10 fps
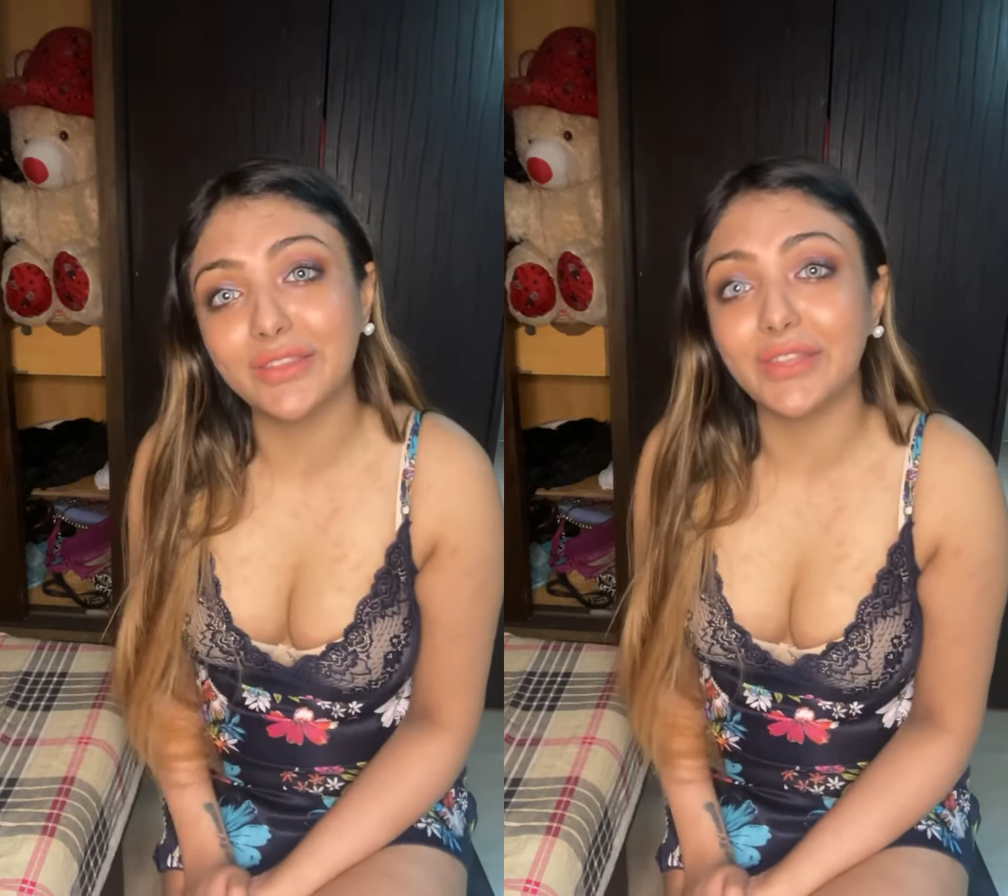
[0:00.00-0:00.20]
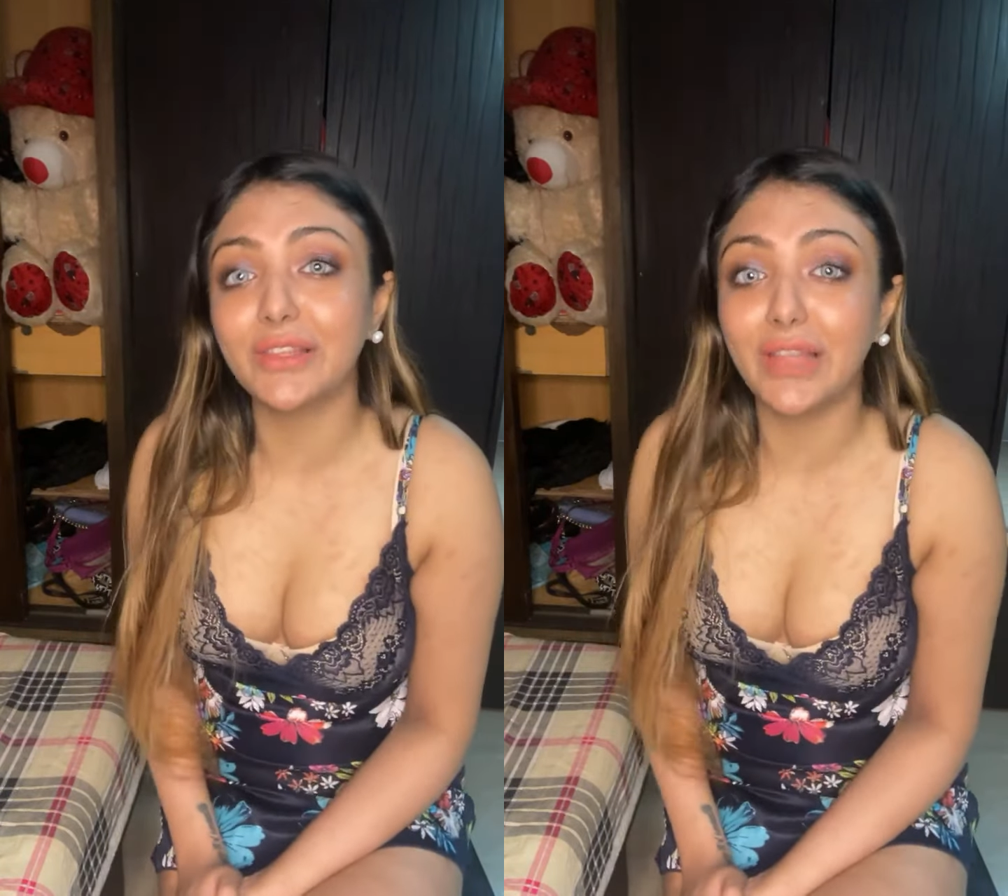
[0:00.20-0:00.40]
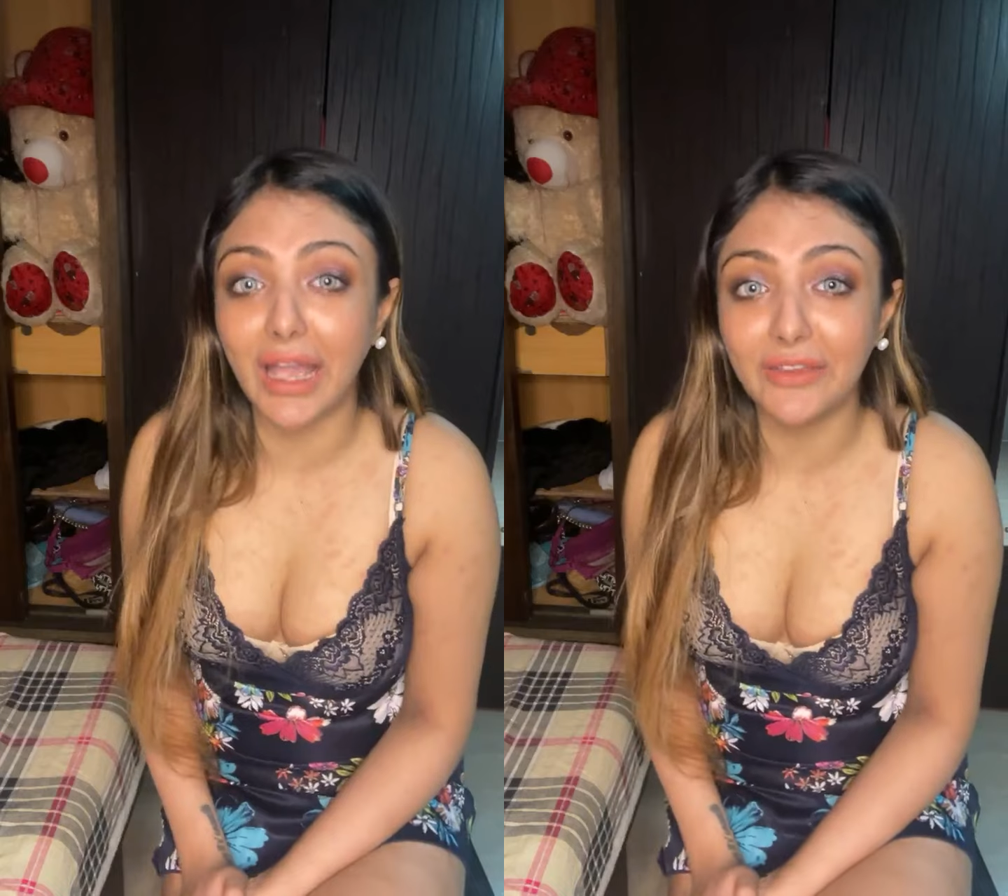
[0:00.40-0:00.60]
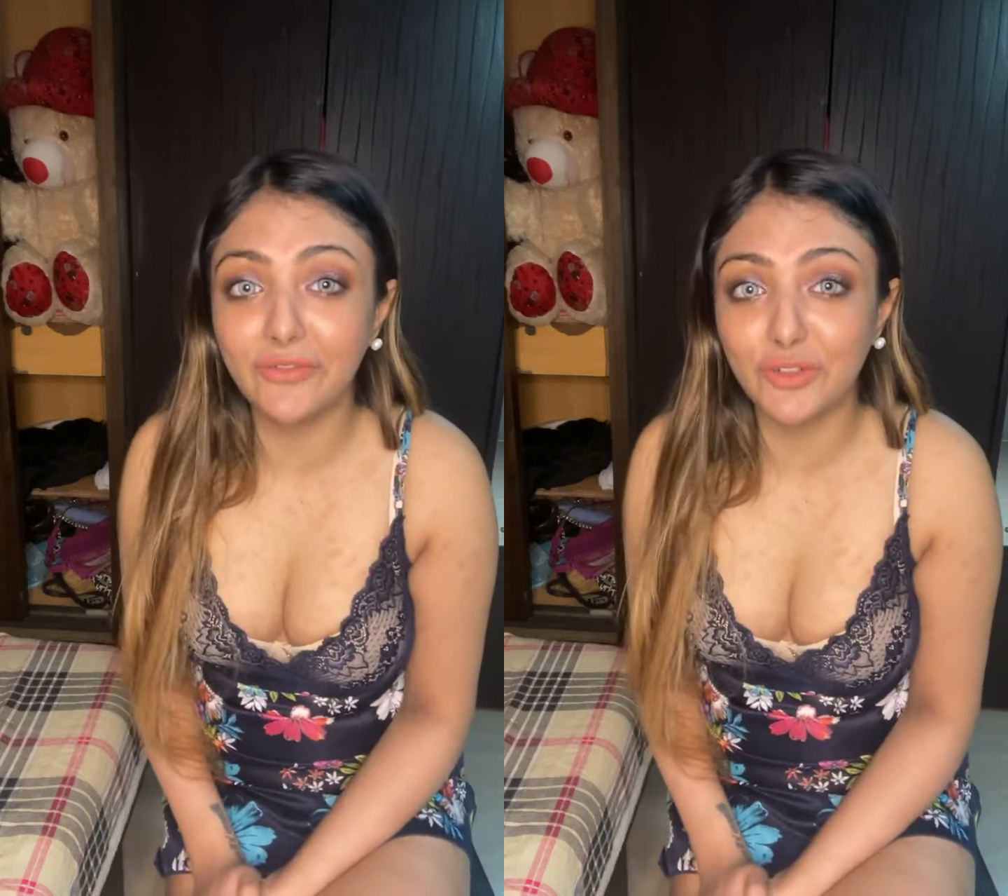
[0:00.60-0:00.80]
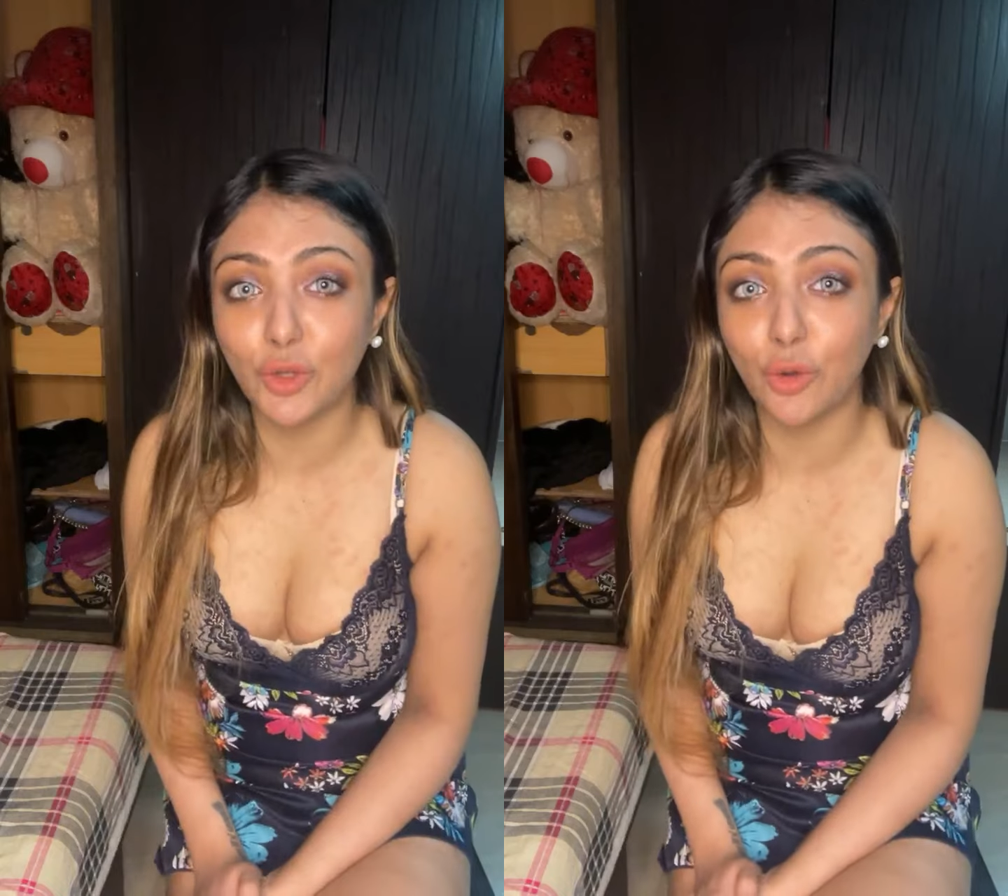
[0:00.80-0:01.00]
that the
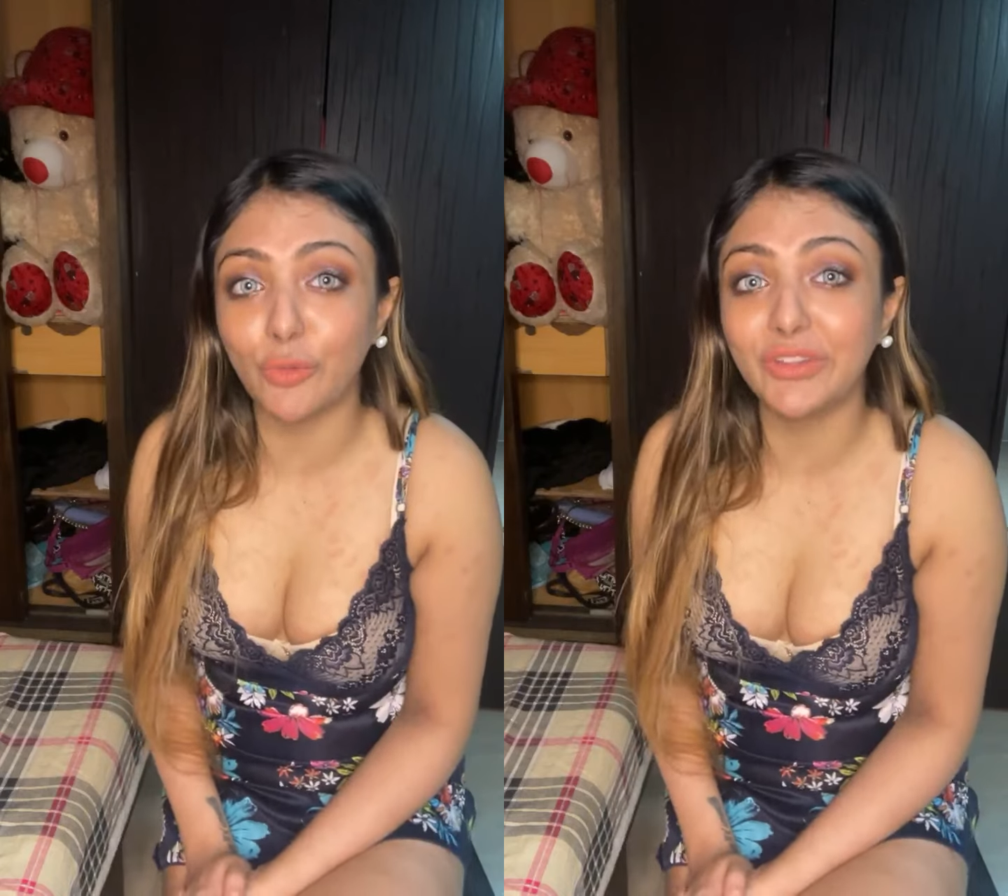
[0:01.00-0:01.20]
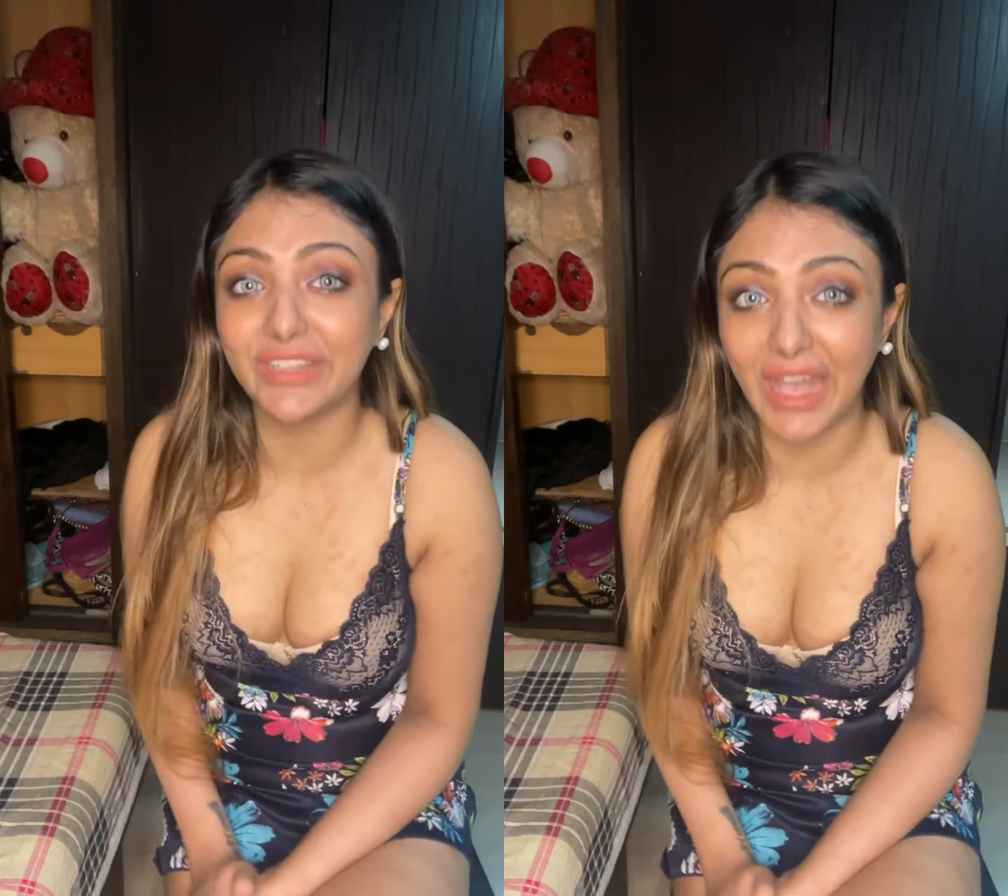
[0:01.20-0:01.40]
live show was